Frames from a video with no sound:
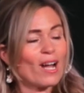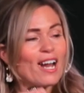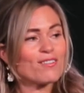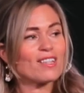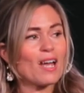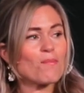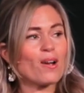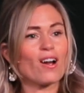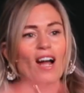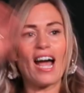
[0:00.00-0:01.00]
after that
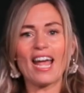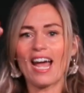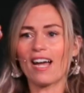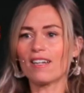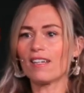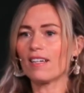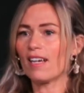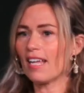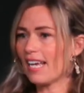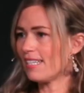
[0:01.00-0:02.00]
prayer, I had an
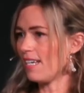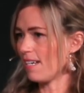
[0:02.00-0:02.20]
idea.